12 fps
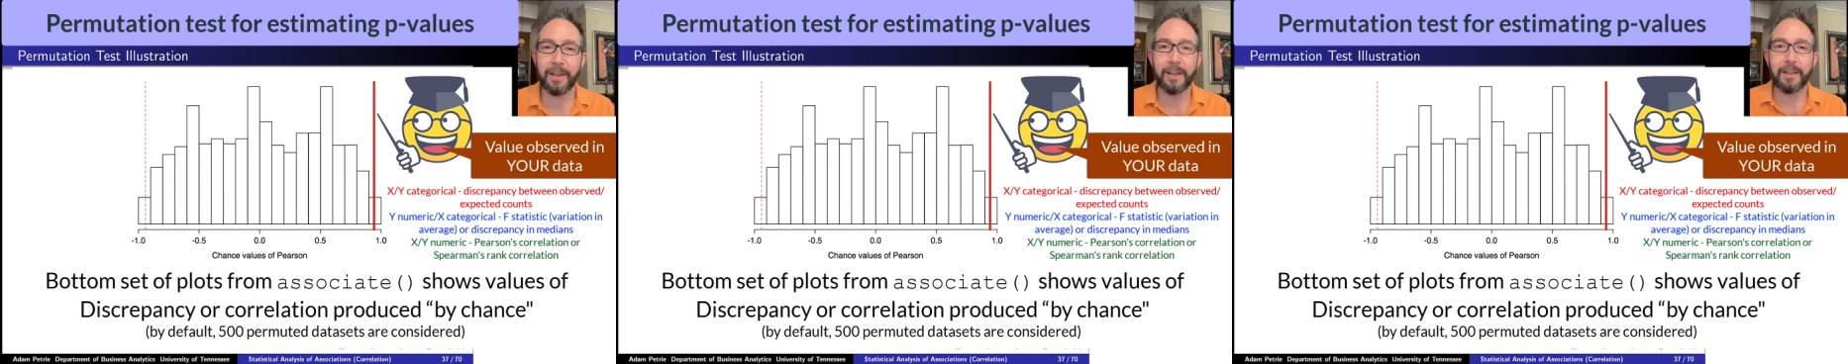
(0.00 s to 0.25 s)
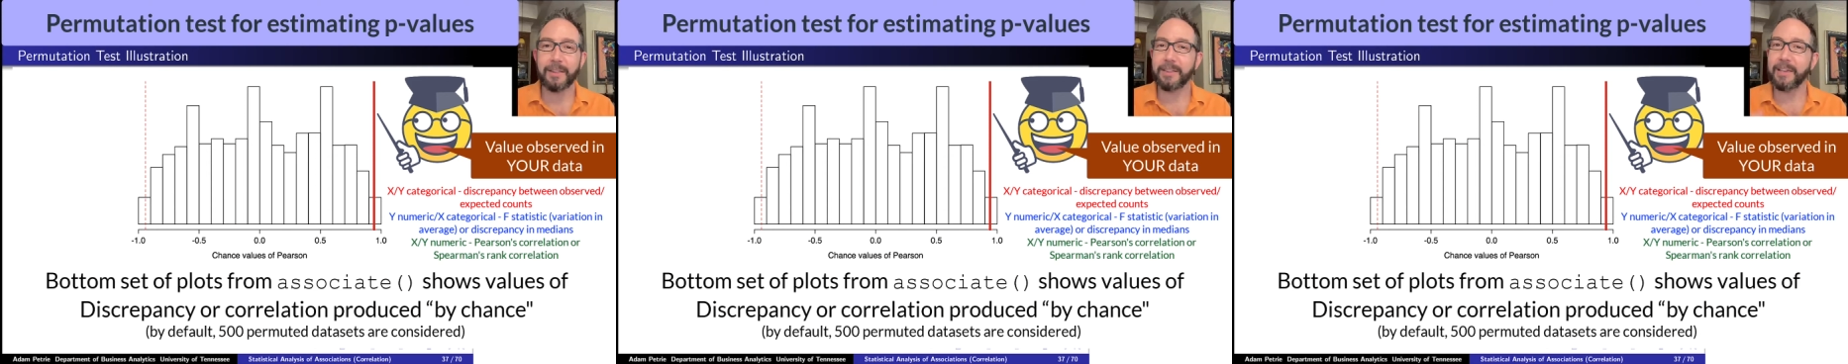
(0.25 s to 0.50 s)

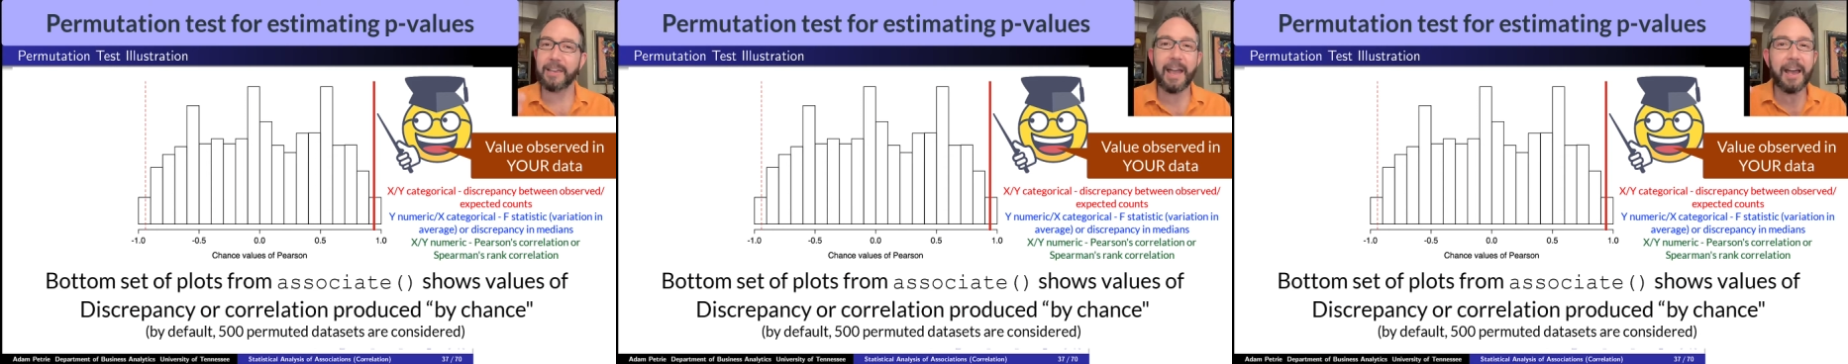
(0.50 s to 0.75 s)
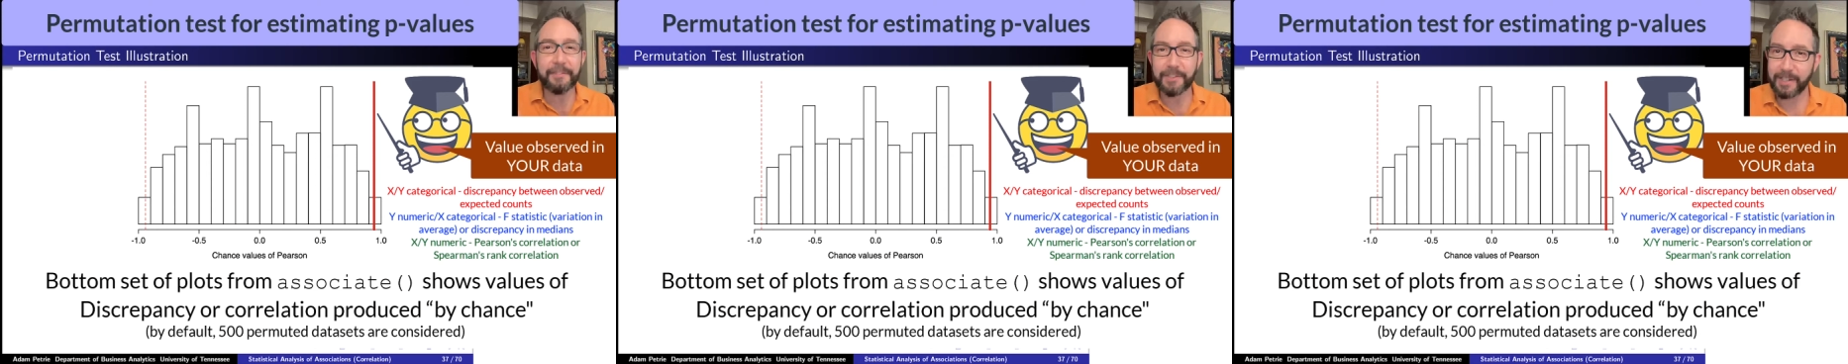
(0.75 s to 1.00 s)
the
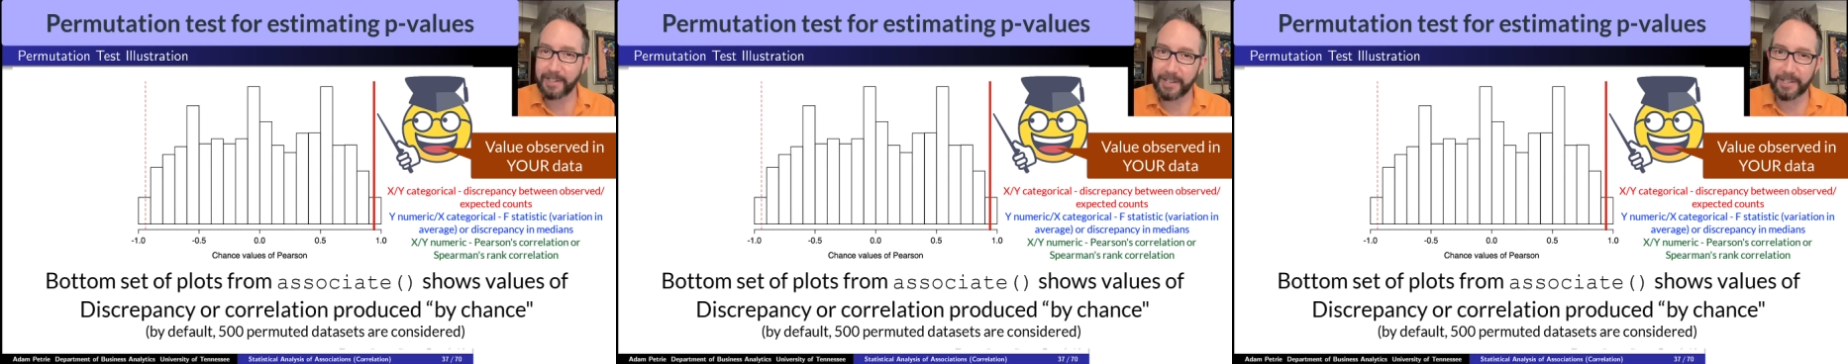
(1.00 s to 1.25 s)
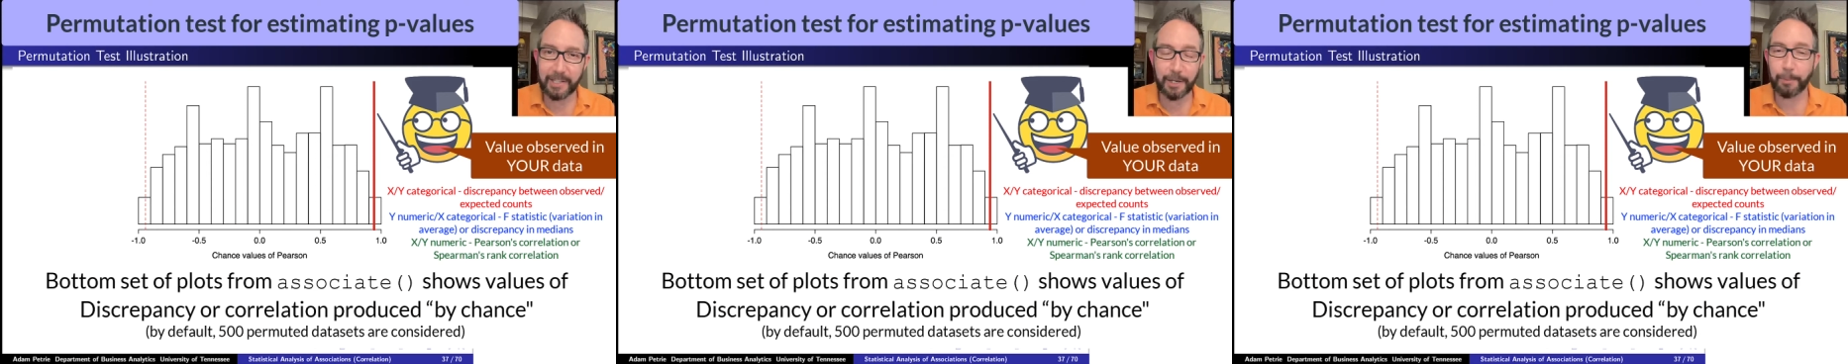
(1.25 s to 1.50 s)
F
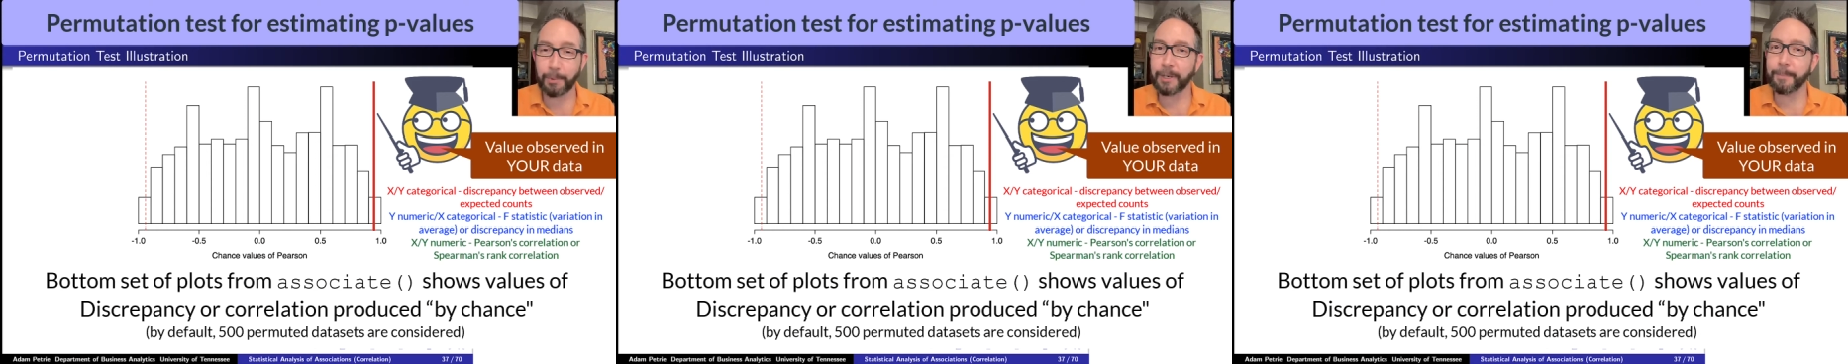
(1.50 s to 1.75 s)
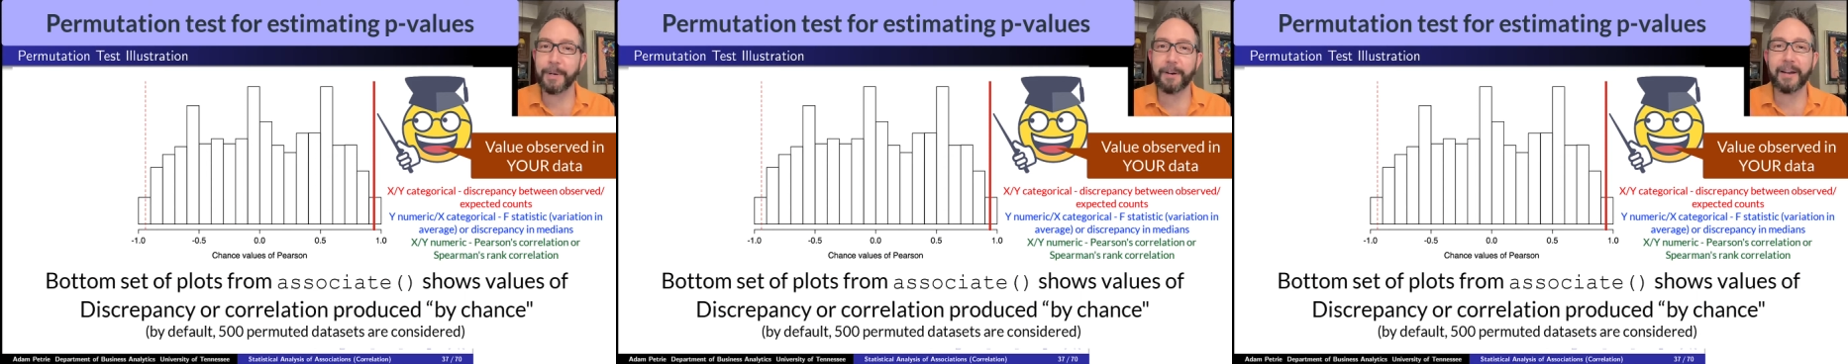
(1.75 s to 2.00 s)
statistic if we're
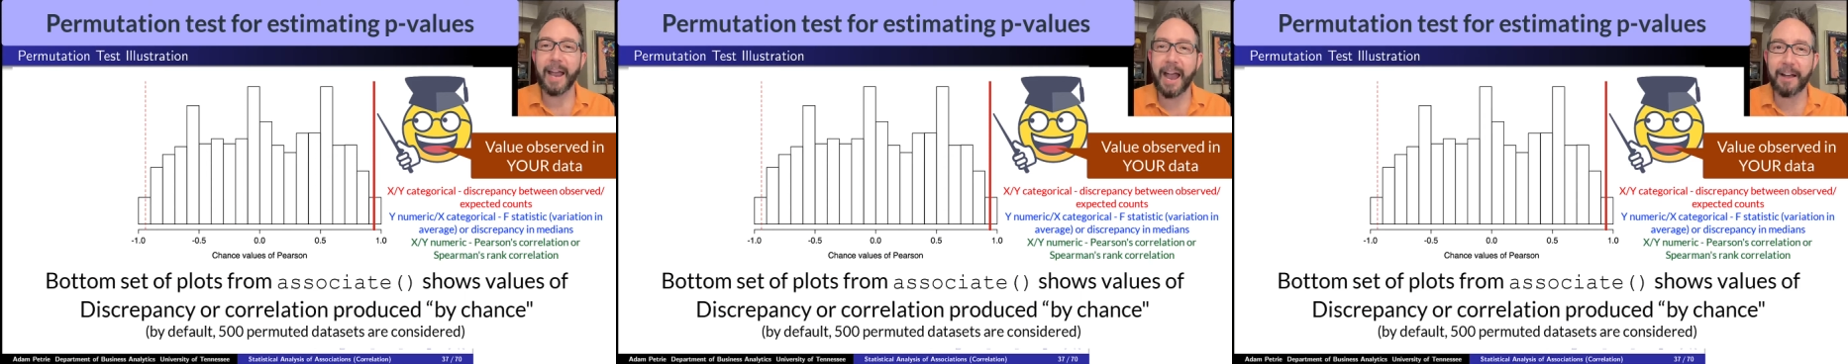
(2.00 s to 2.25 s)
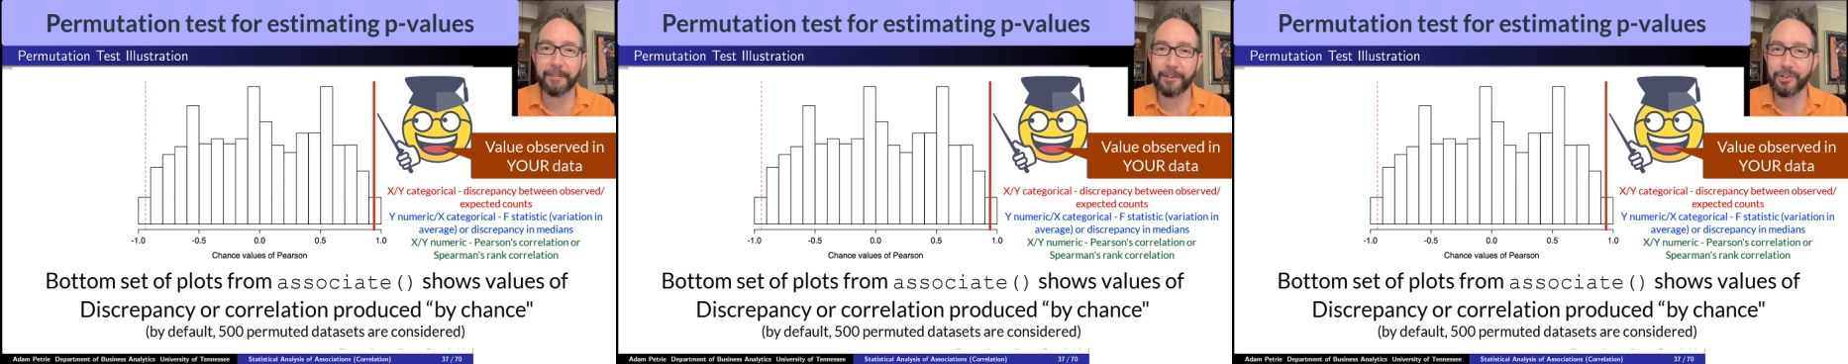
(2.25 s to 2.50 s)
comparing
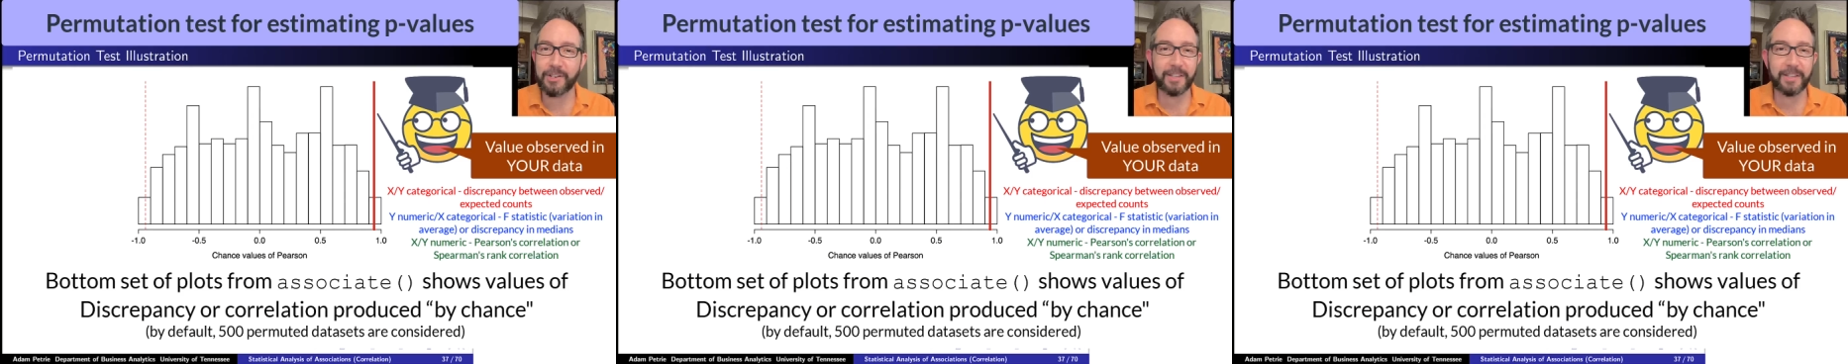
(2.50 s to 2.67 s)
averages,